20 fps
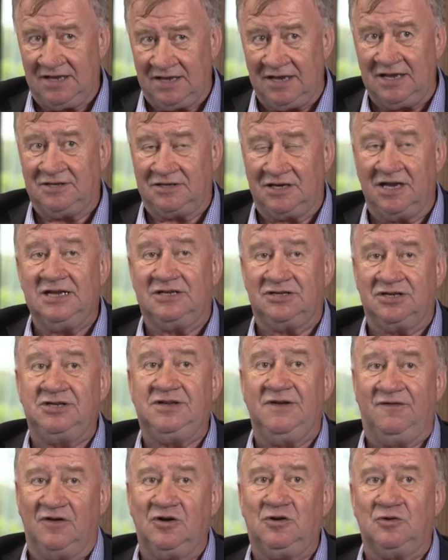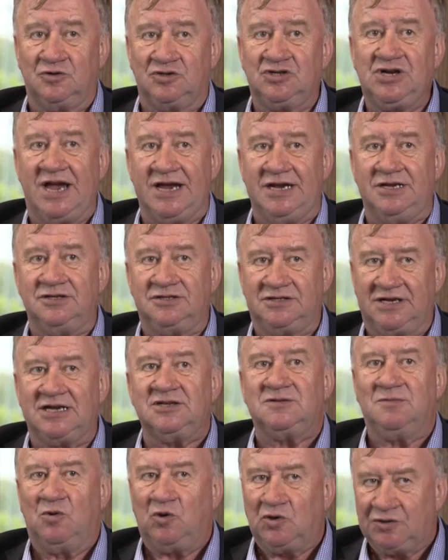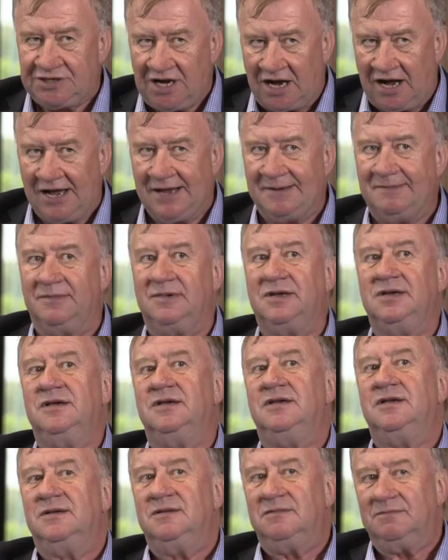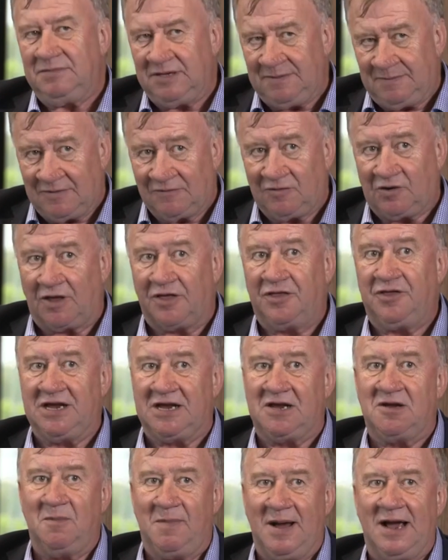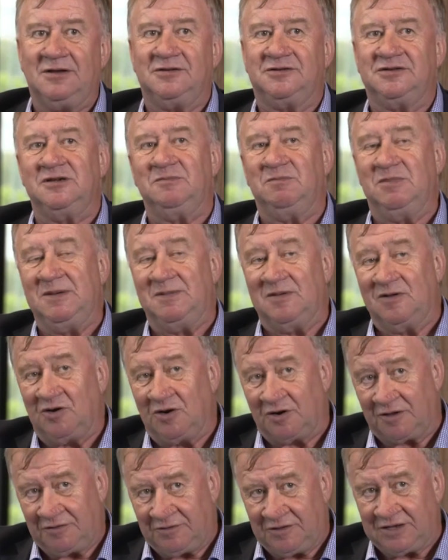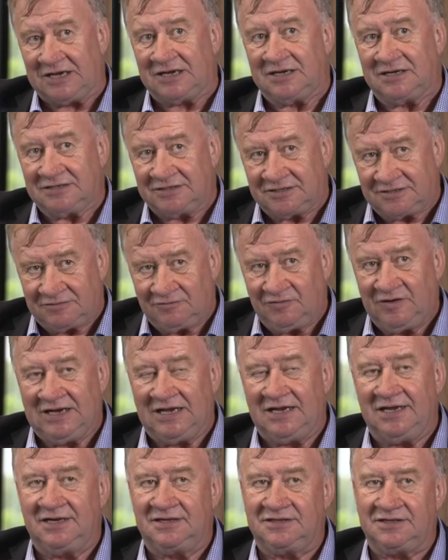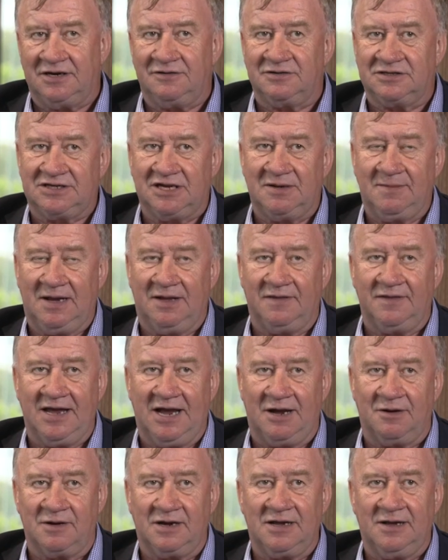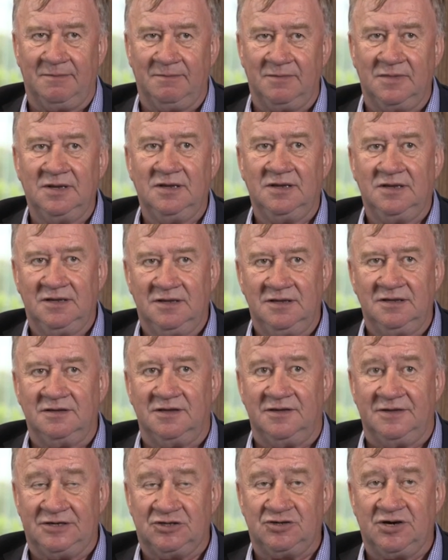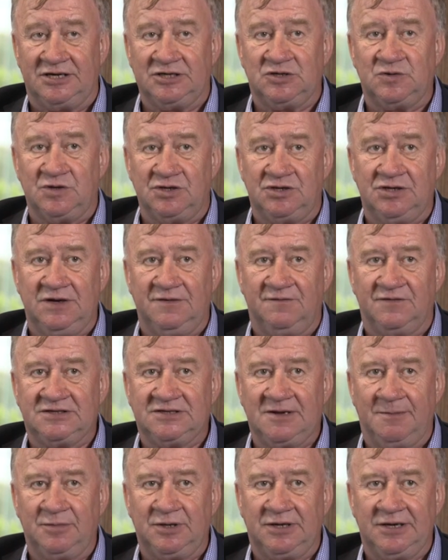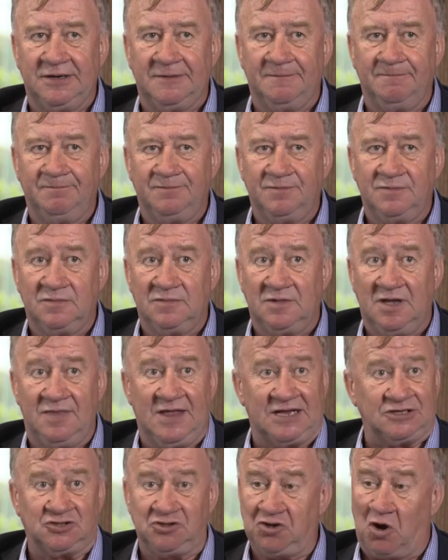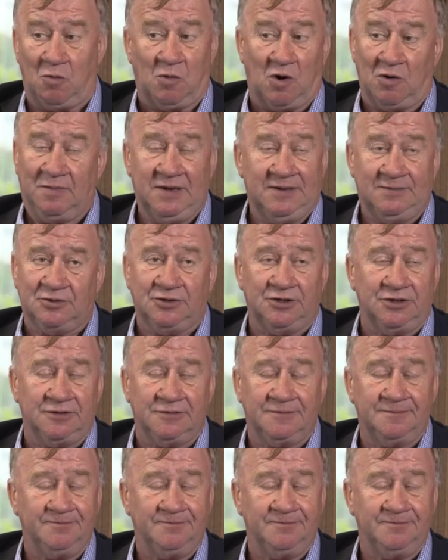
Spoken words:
It's a difficult change. It takes more time. People have got to think about it. People have got to think really seriously about the outcome that they're trying to achieve for somebody. So and that's not what people do.